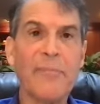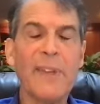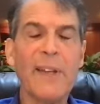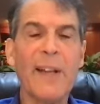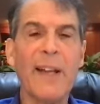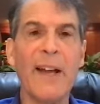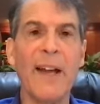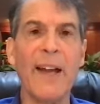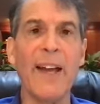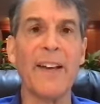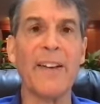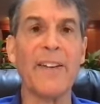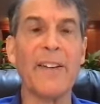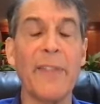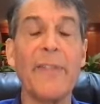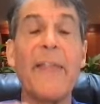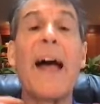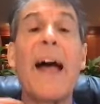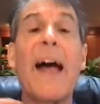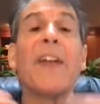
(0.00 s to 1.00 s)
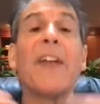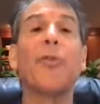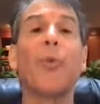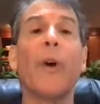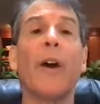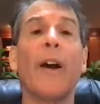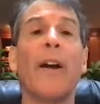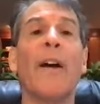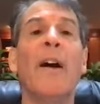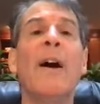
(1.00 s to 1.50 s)
And that's
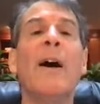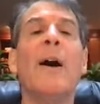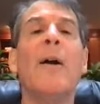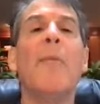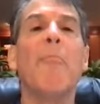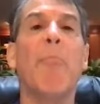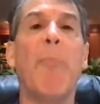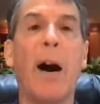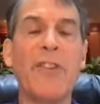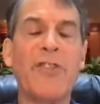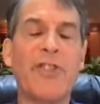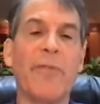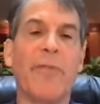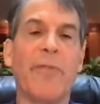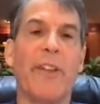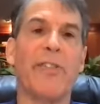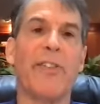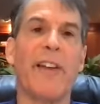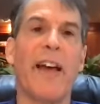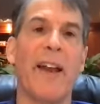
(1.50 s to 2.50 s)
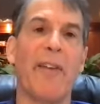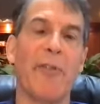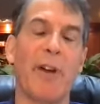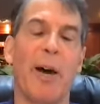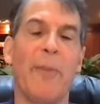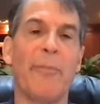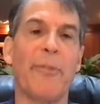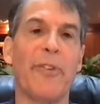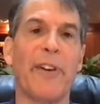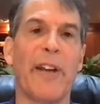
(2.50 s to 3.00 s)
where much of this kind of
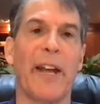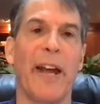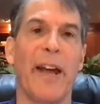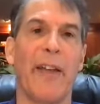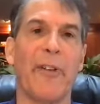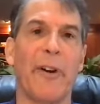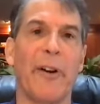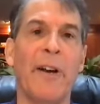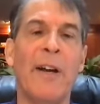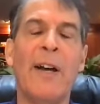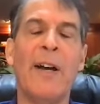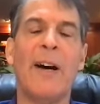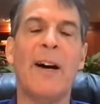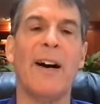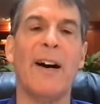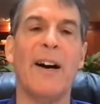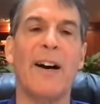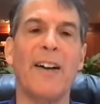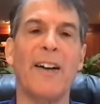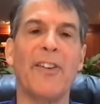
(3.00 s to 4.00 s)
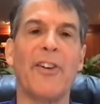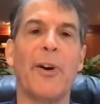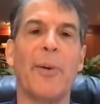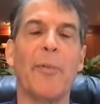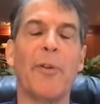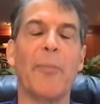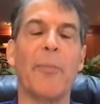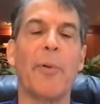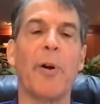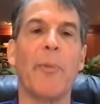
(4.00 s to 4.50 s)
comes together in
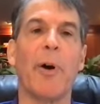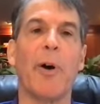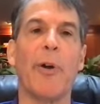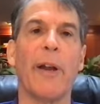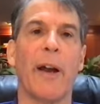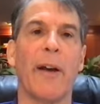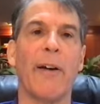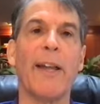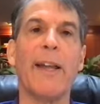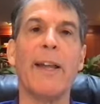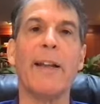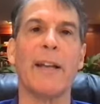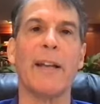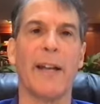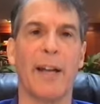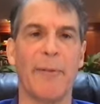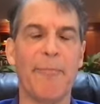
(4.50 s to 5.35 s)
terms of promoting our healing.